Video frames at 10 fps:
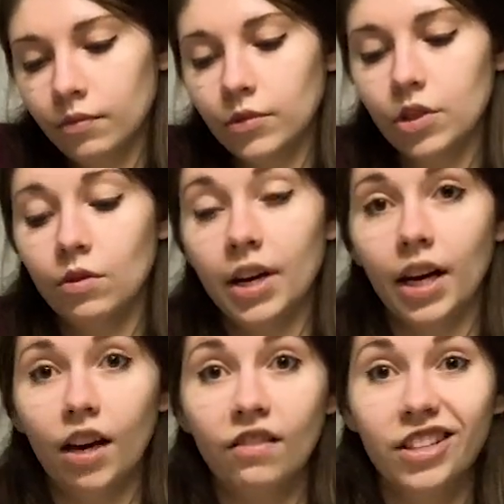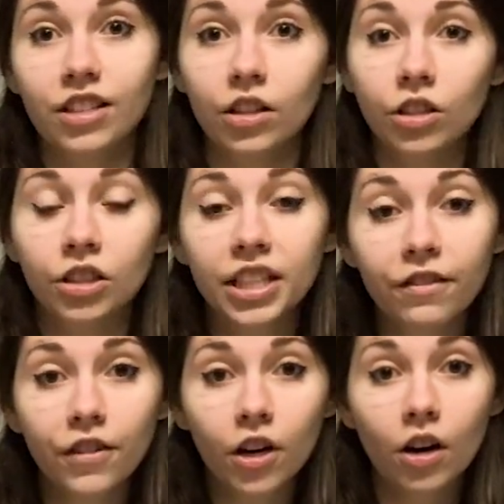It's okay if it's a little
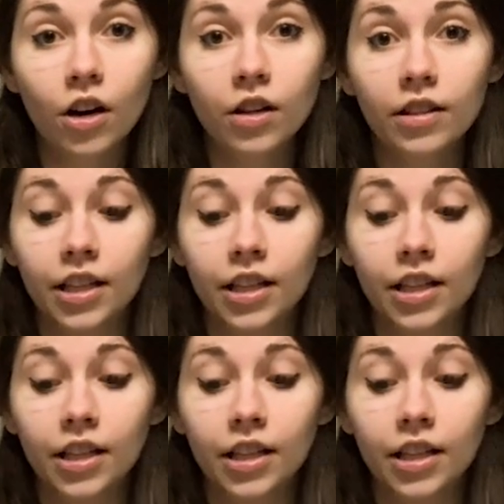difficult.